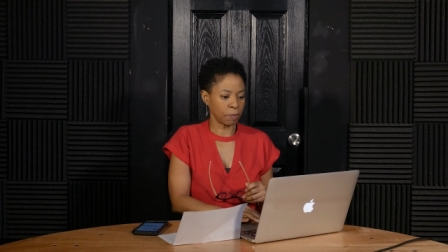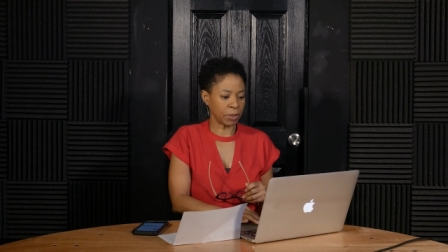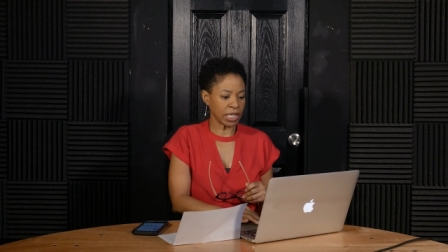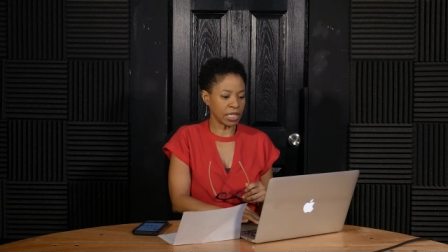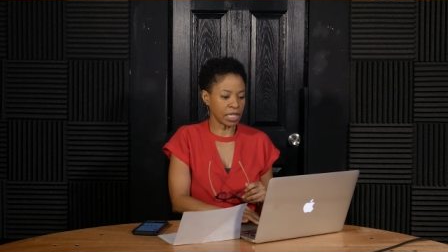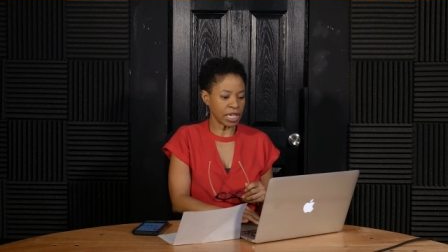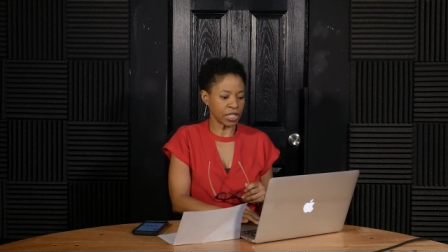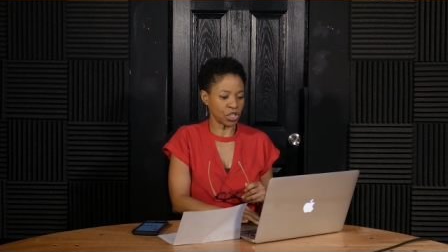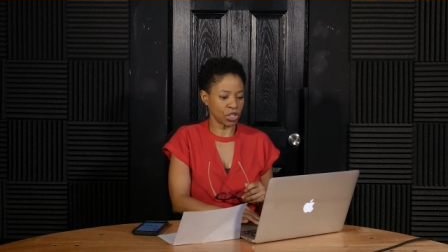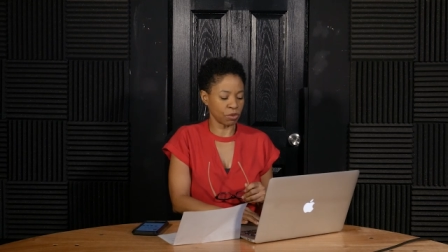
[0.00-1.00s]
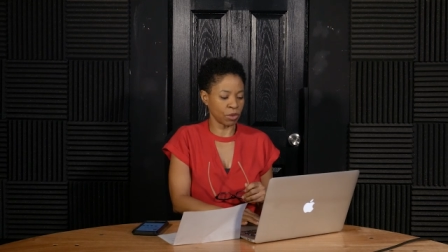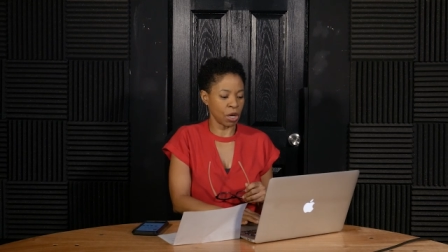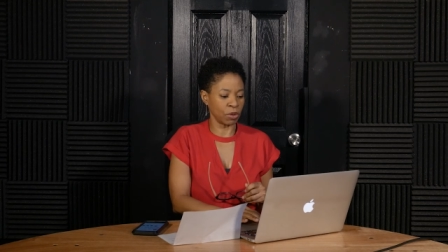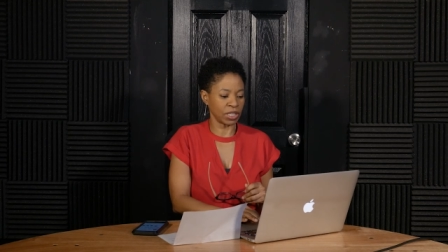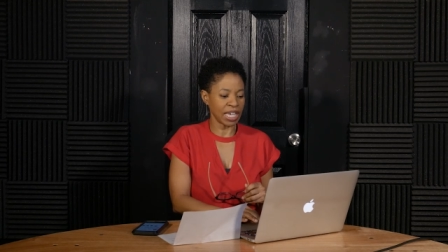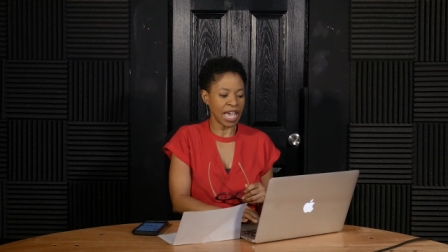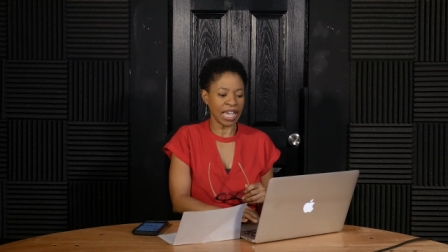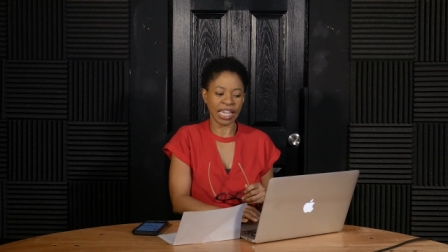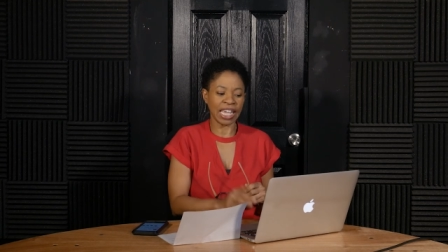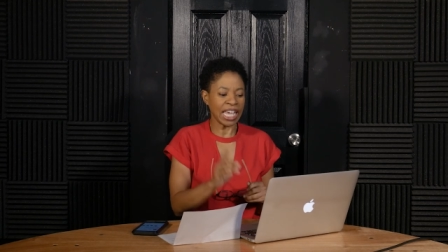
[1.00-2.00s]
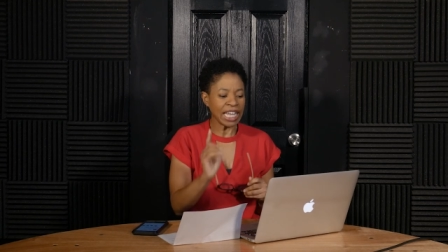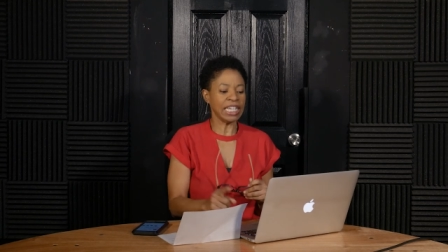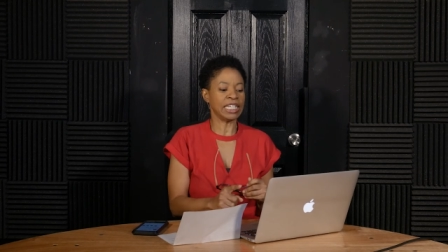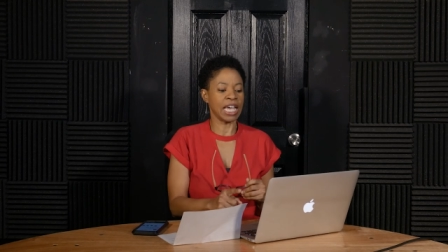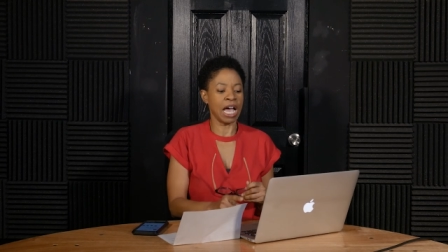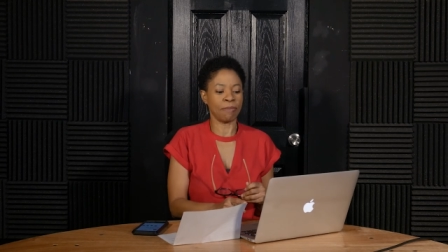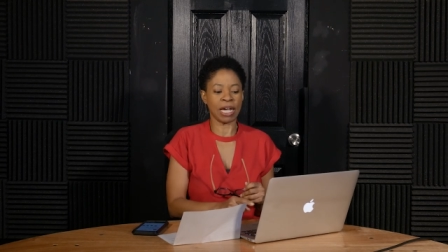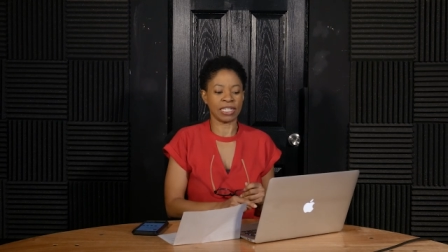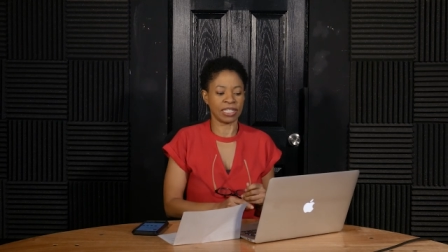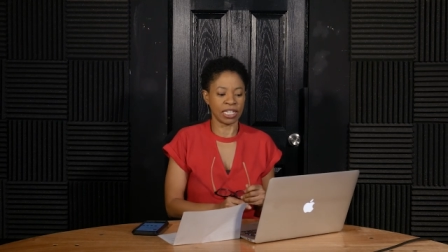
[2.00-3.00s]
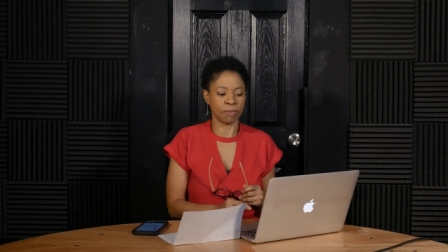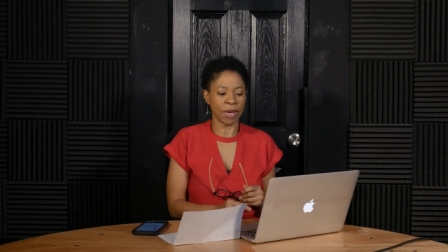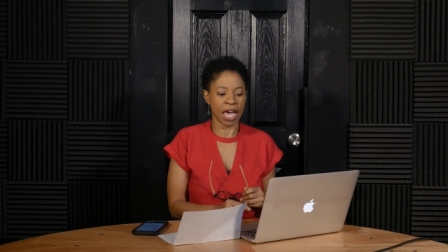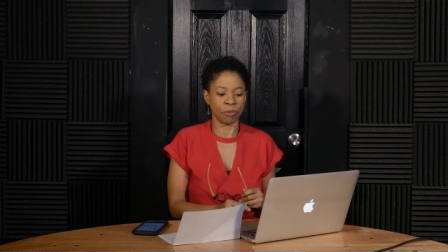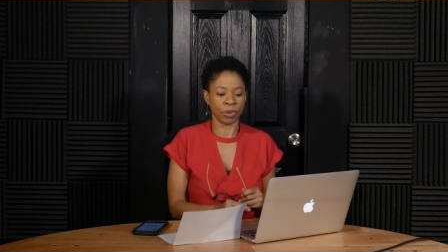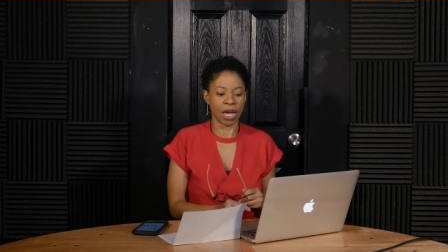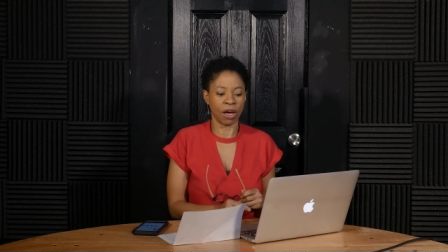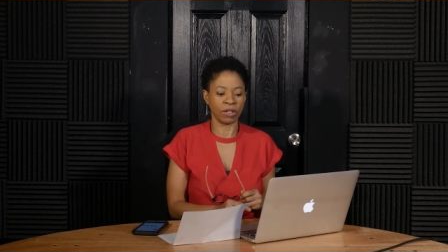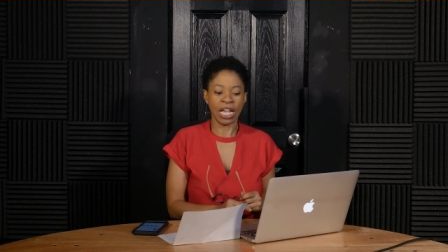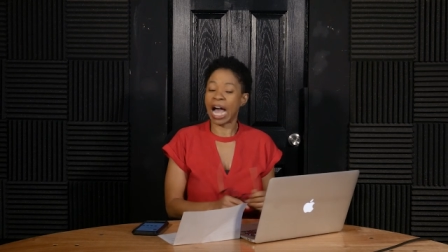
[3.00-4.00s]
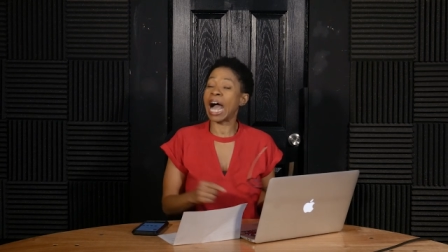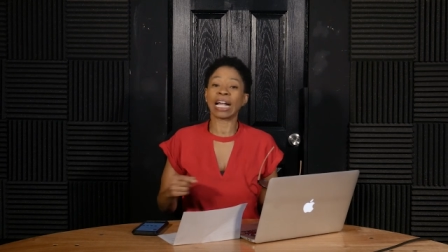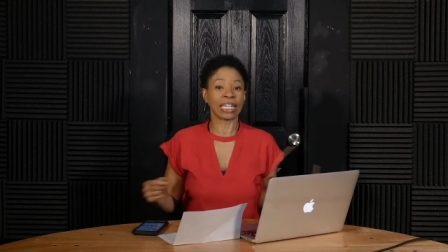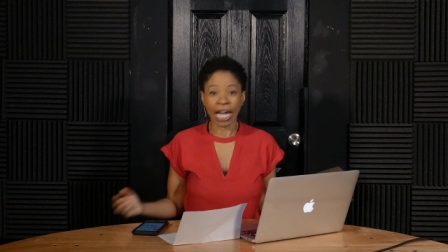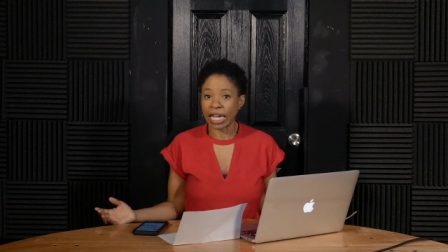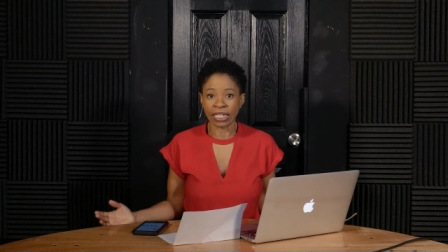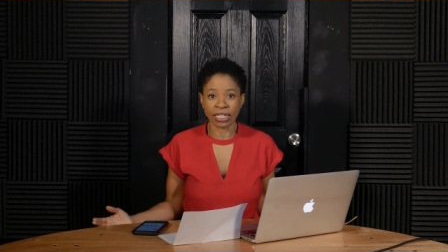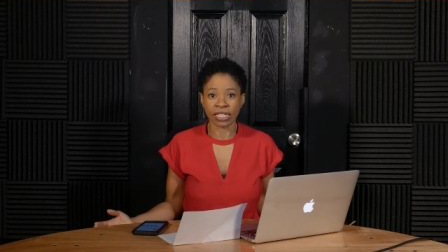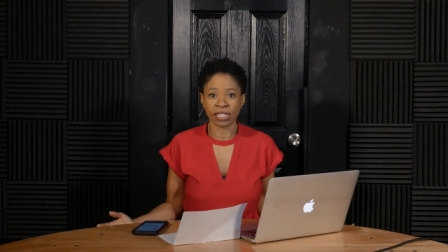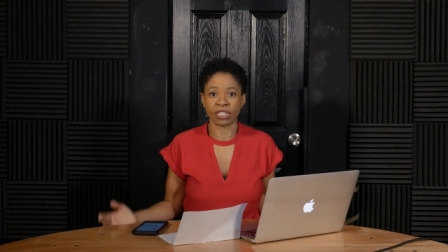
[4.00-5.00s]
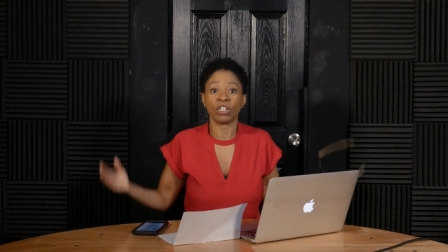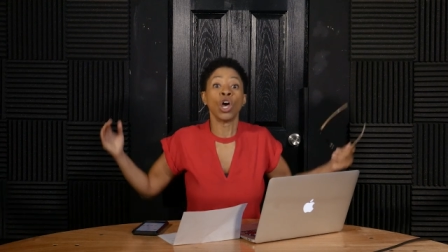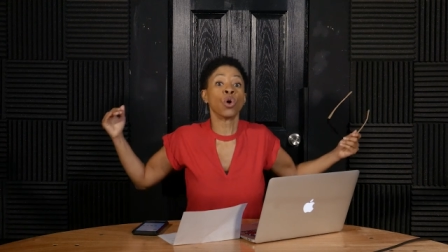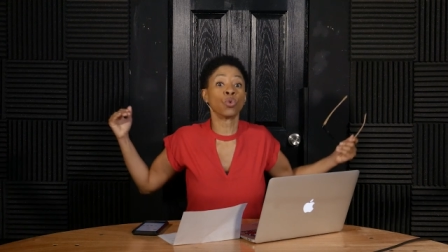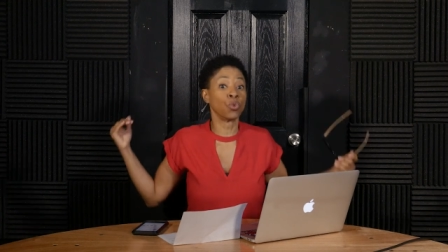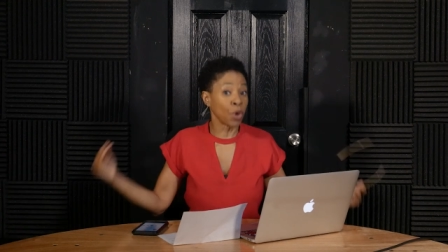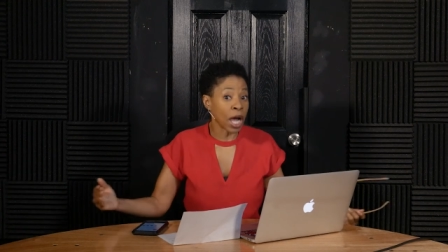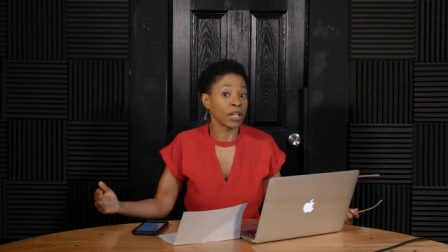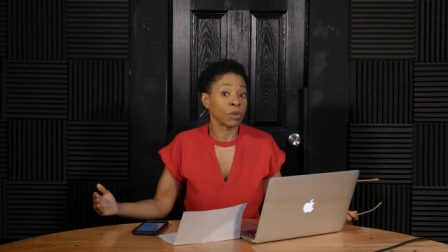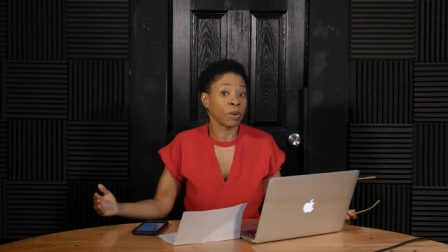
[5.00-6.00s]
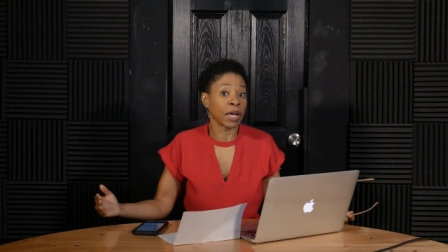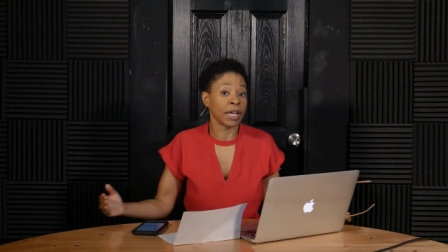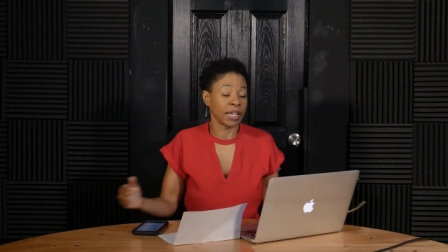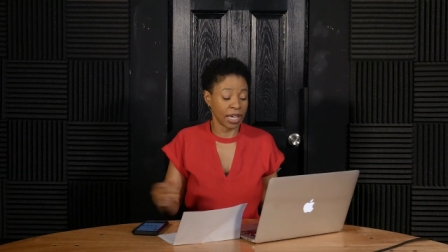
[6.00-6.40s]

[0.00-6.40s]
Be Glitched wrote, "Yay, anytime I see Pat Brown, I gotta listen right away."